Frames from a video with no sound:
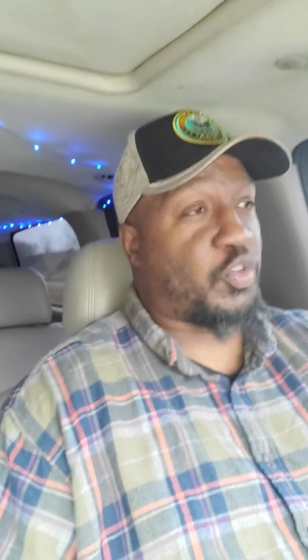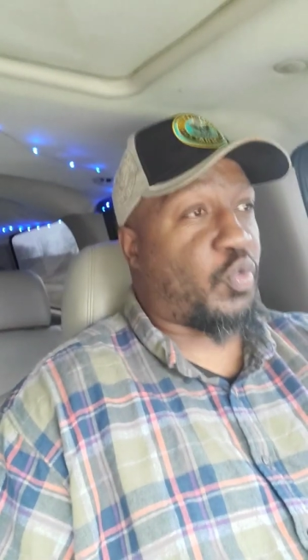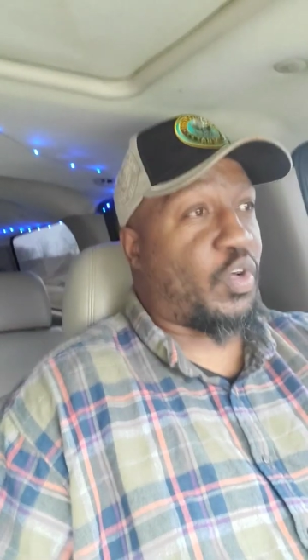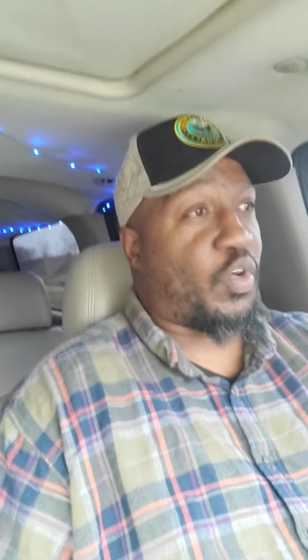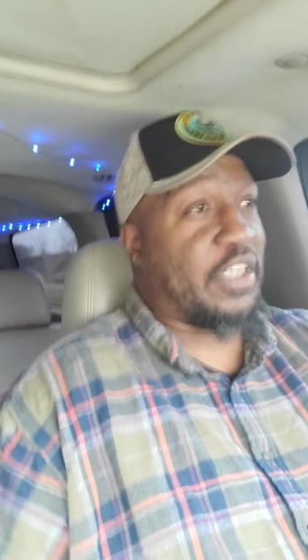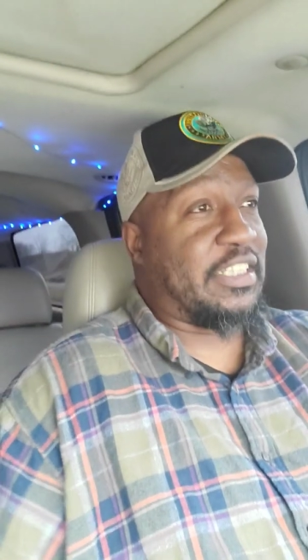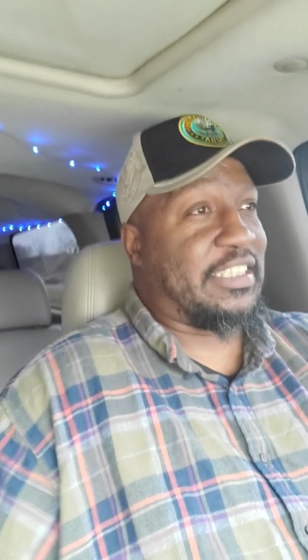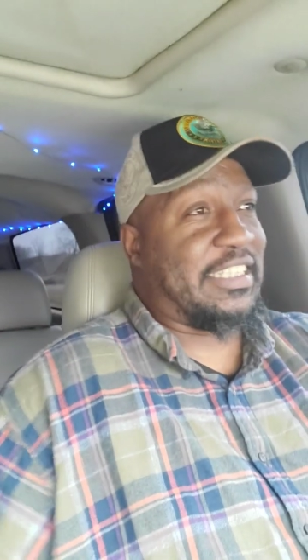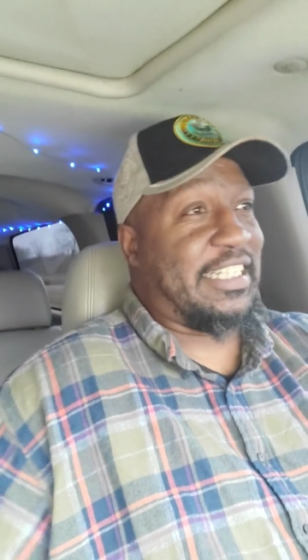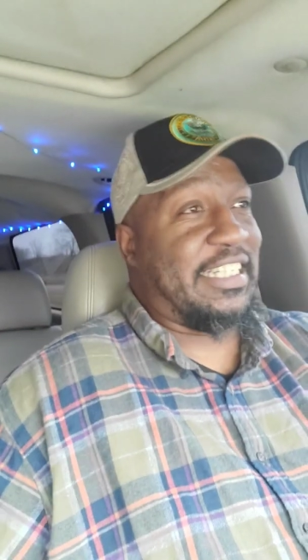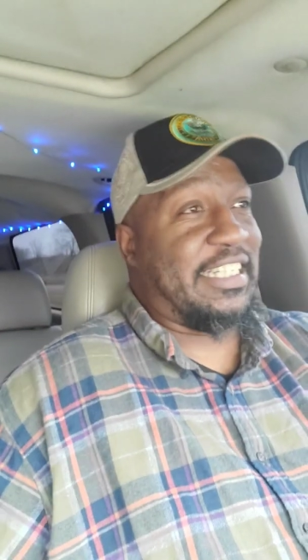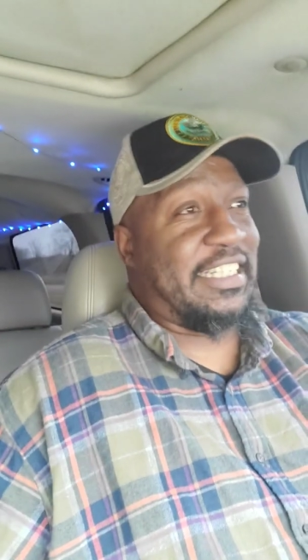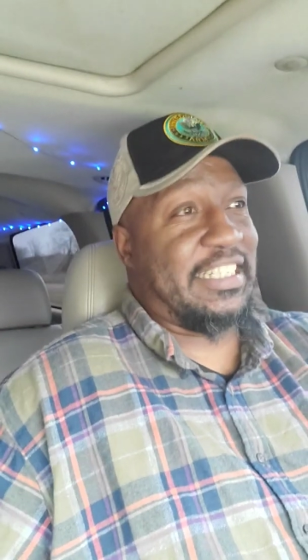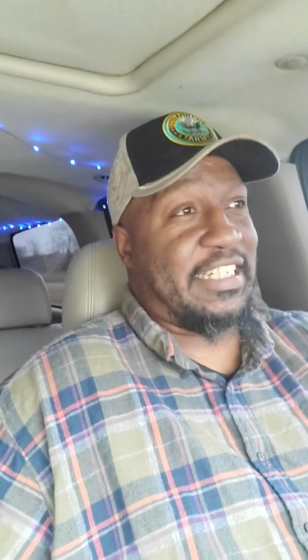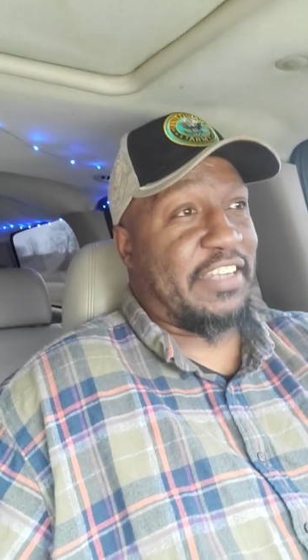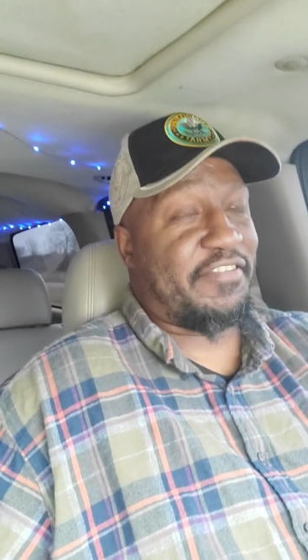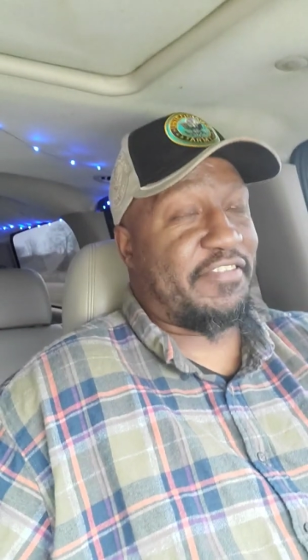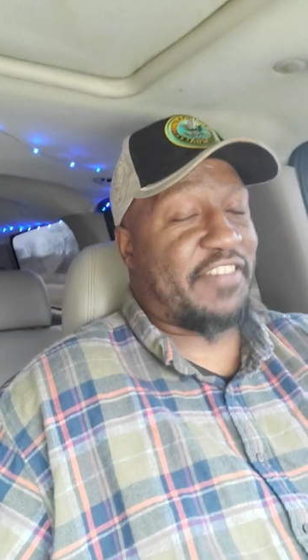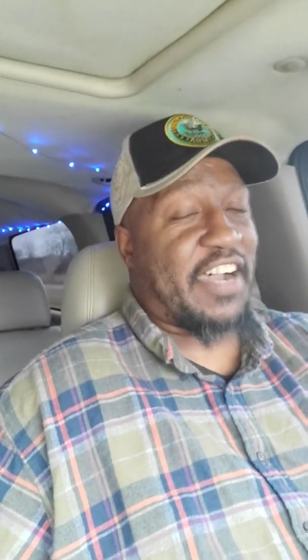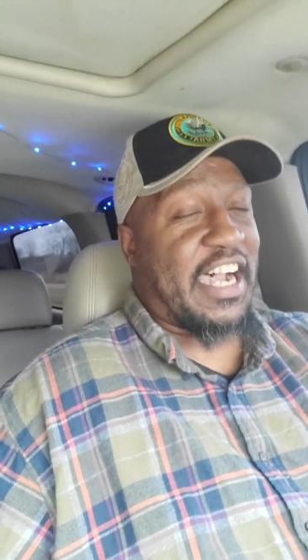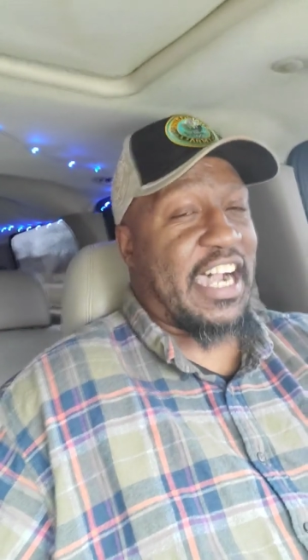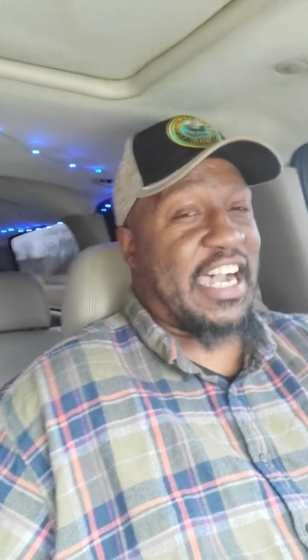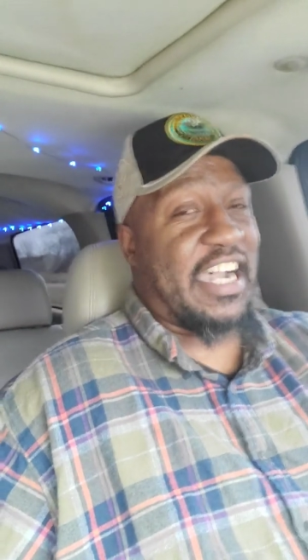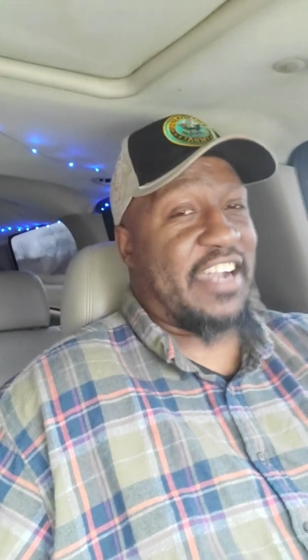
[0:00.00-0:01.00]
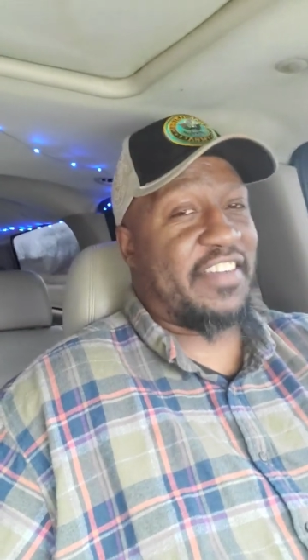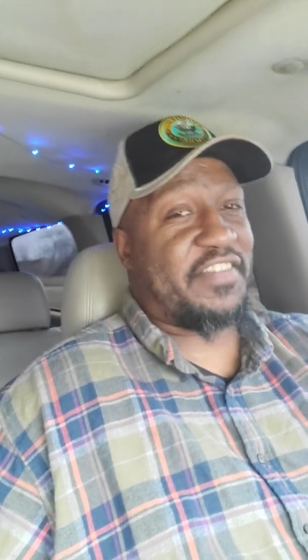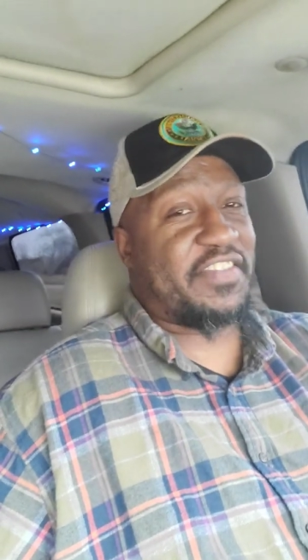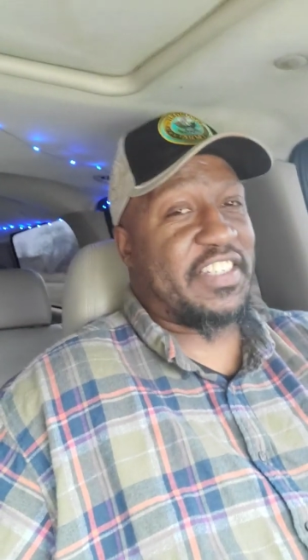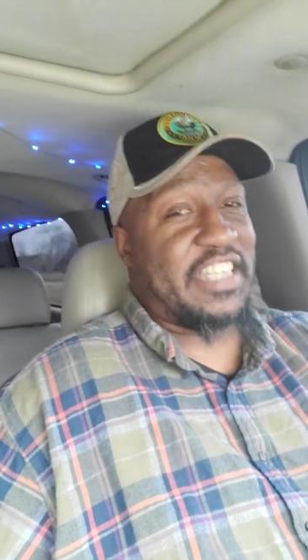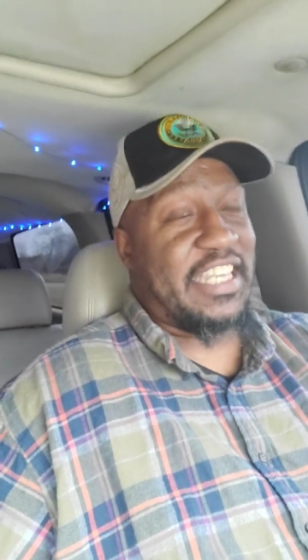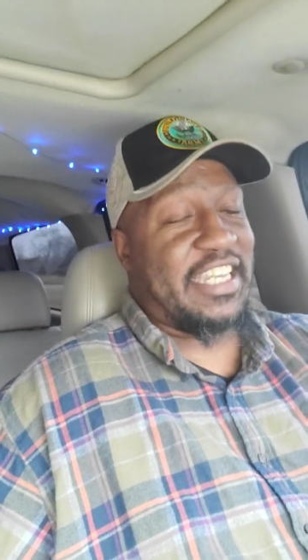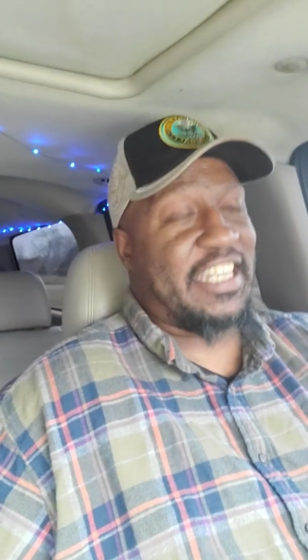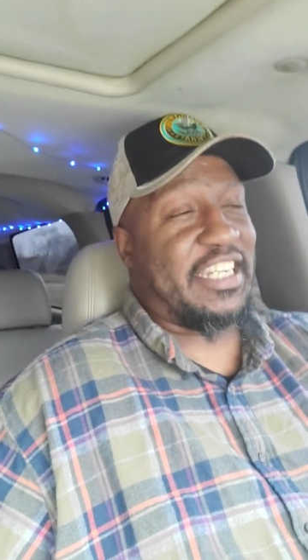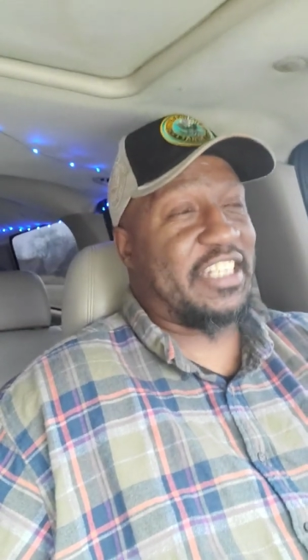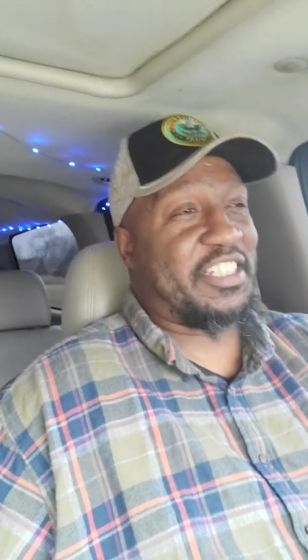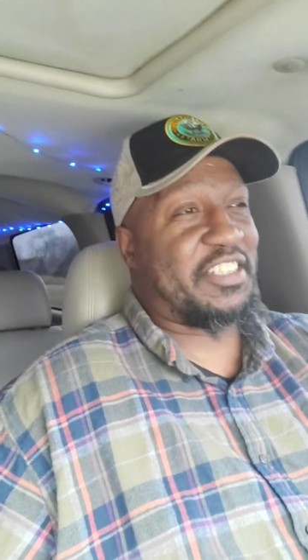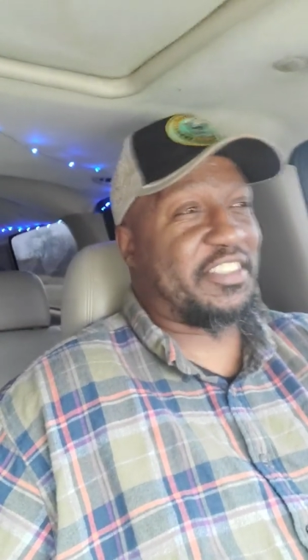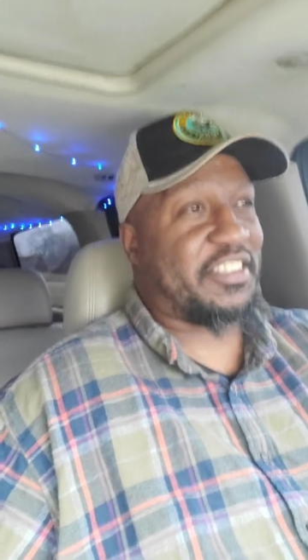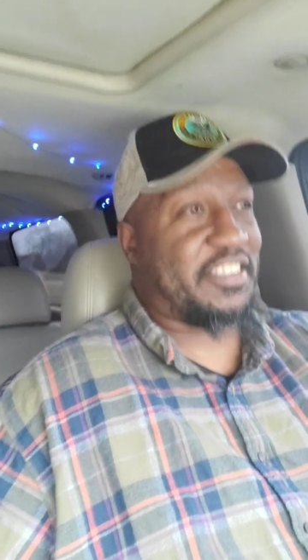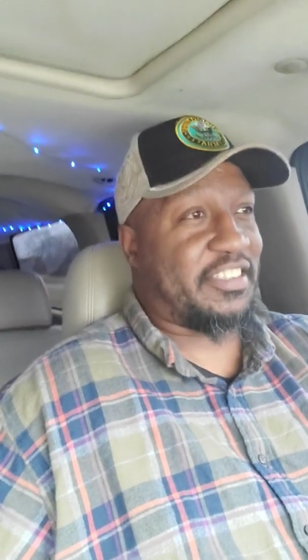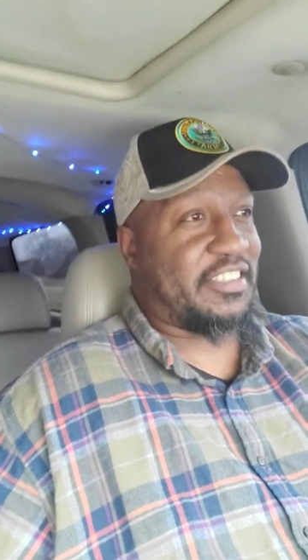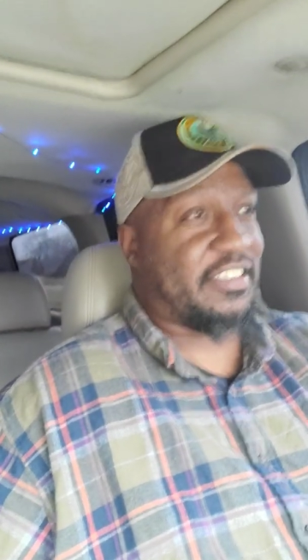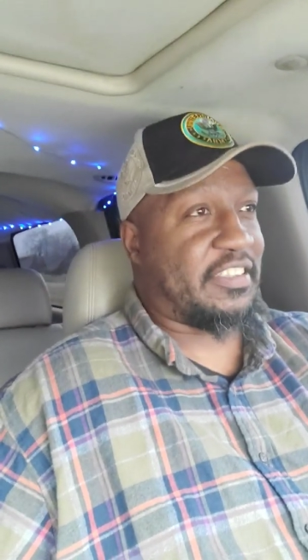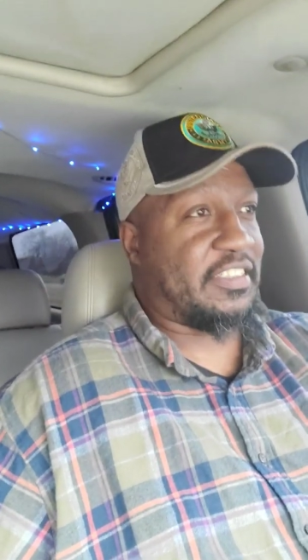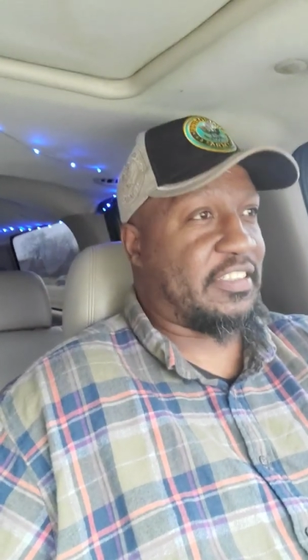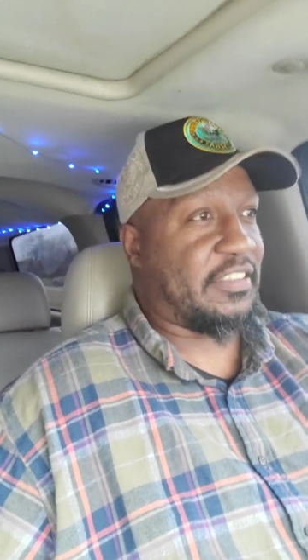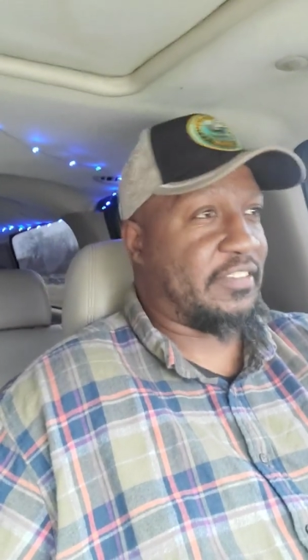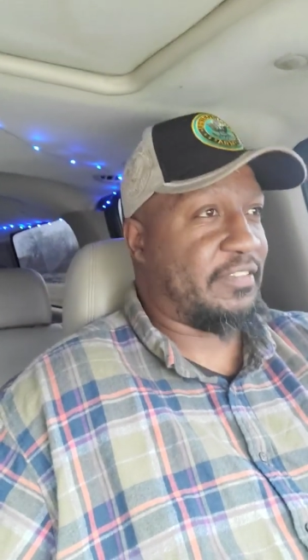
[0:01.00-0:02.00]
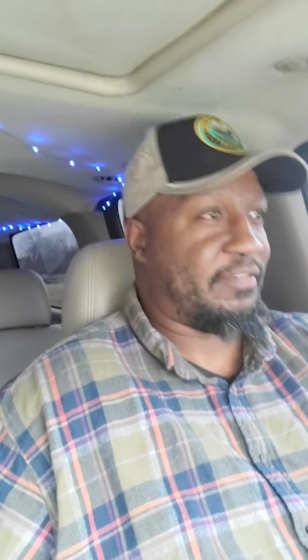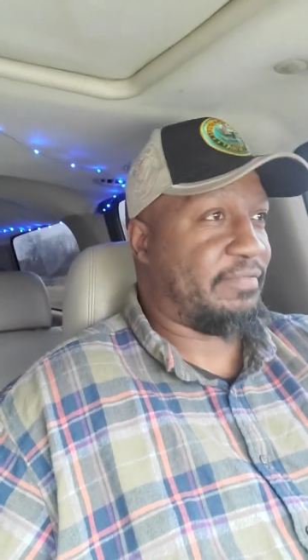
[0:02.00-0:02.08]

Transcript: 25 years.